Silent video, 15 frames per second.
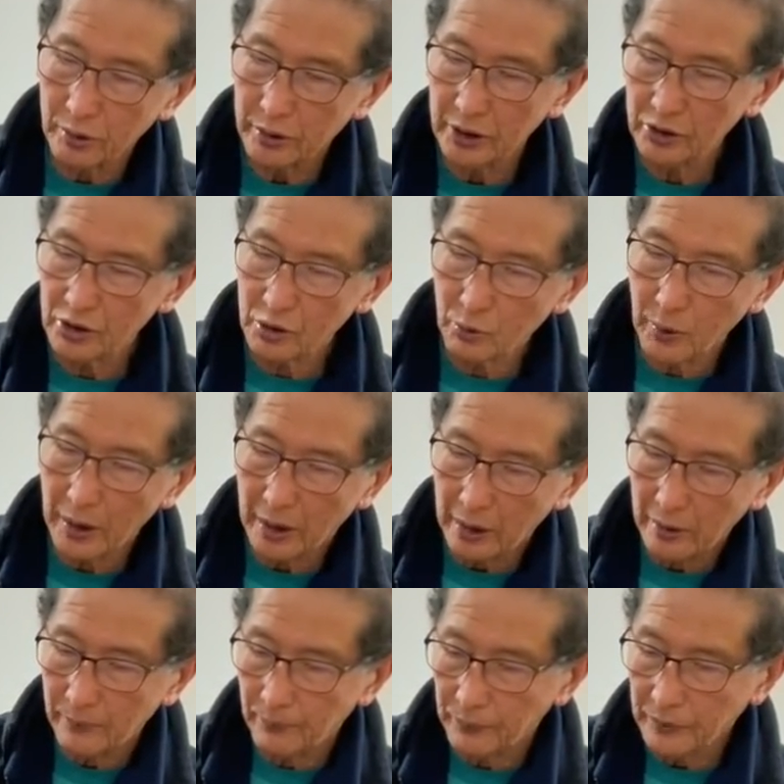This is where
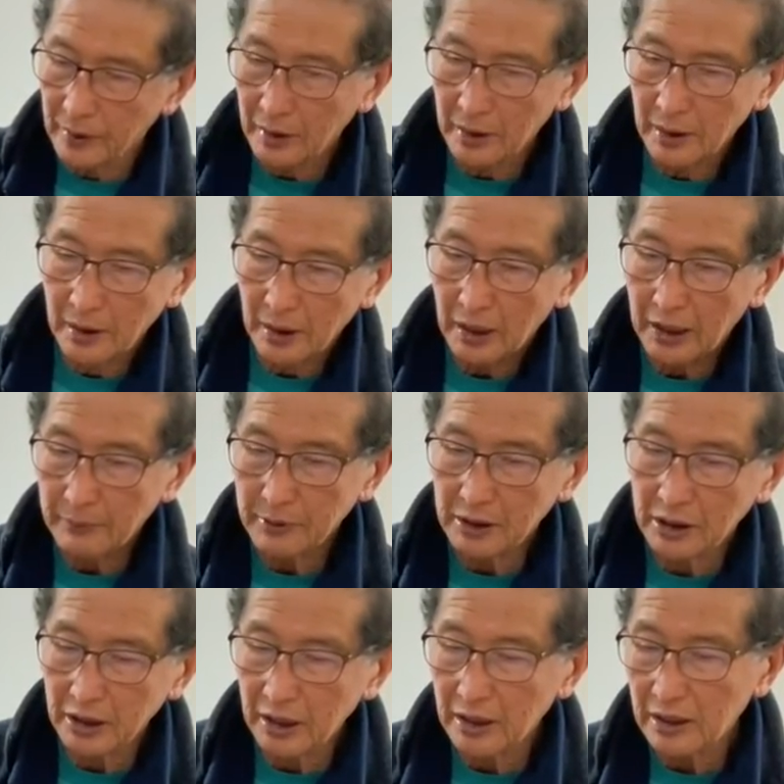I'm
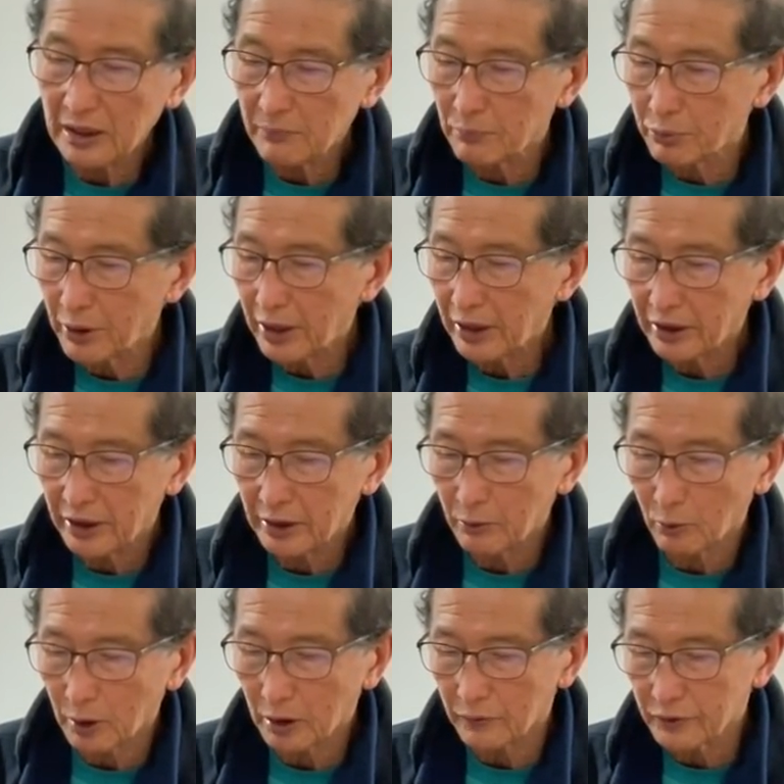clearly breaking
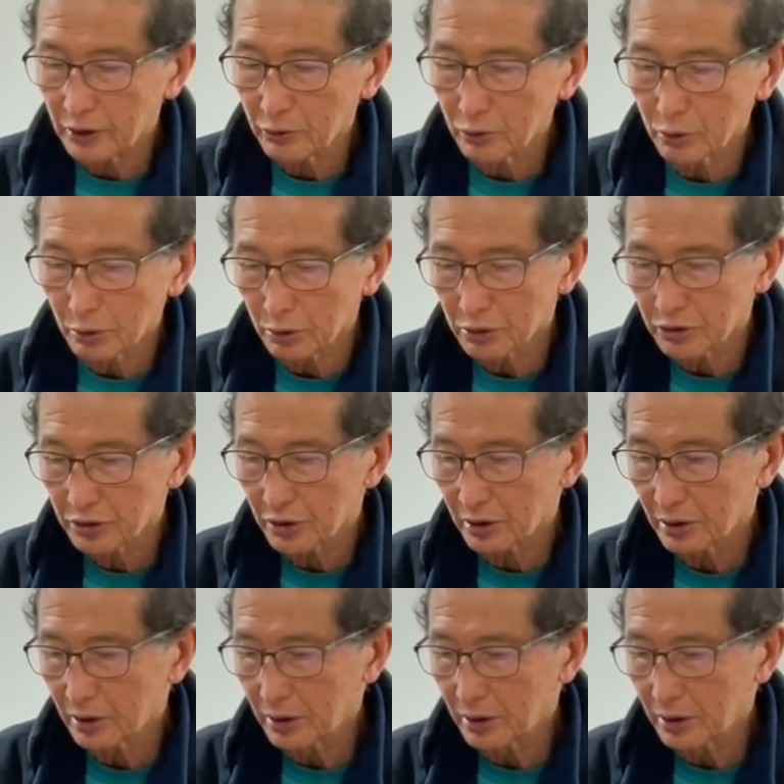one of the rules